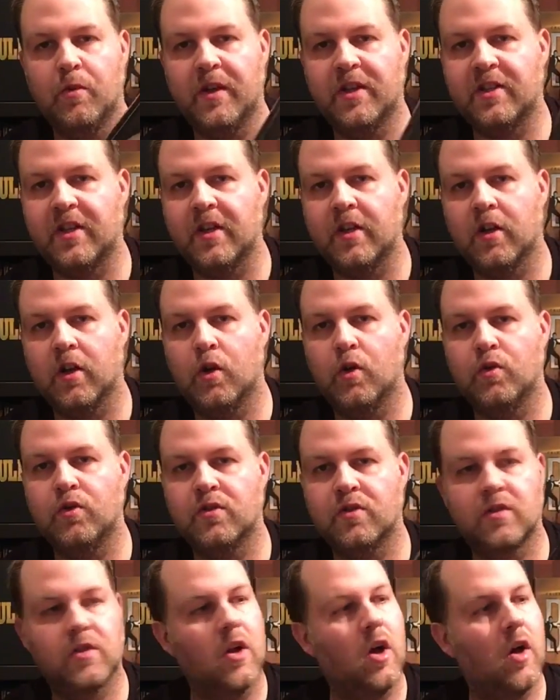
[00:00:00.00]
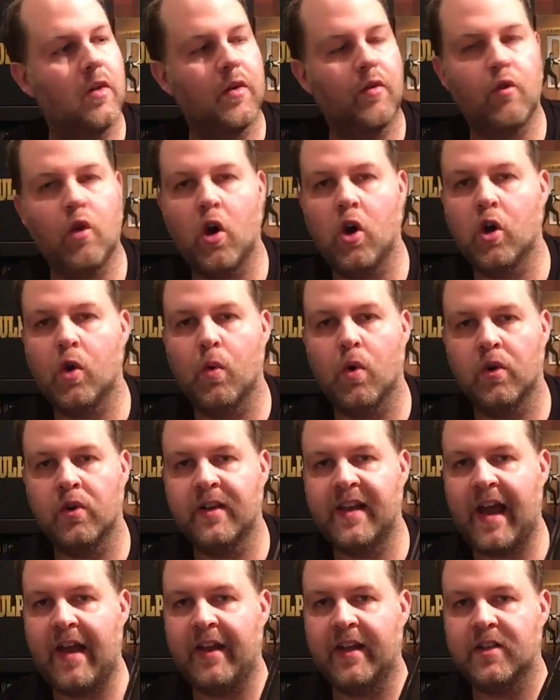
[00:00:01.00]
which includes all the Rogue
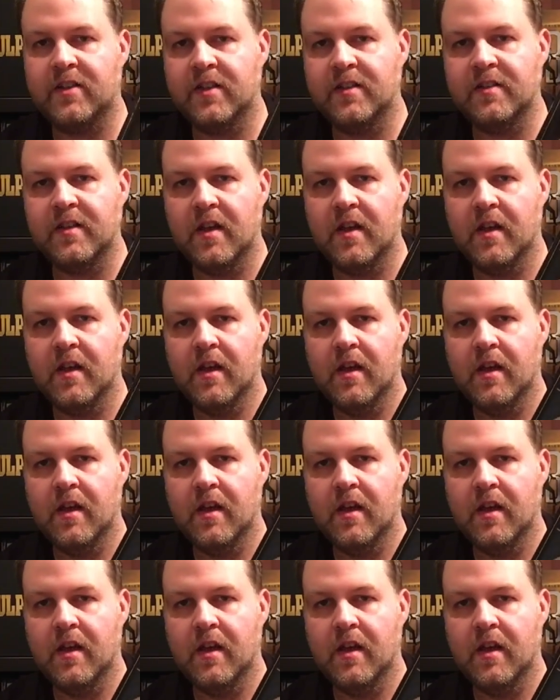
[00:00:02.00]
One characters.